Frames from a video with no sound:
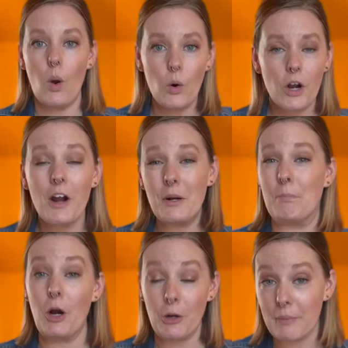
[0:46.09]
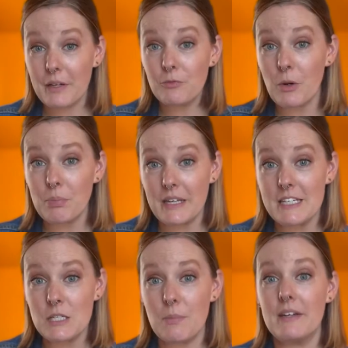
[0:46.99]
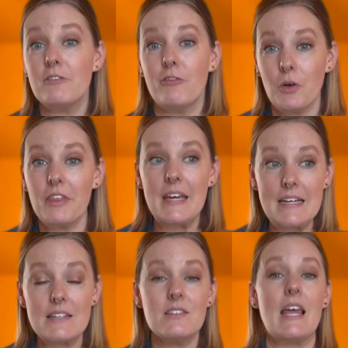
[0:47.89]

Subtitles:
or are a permanent replacement for things.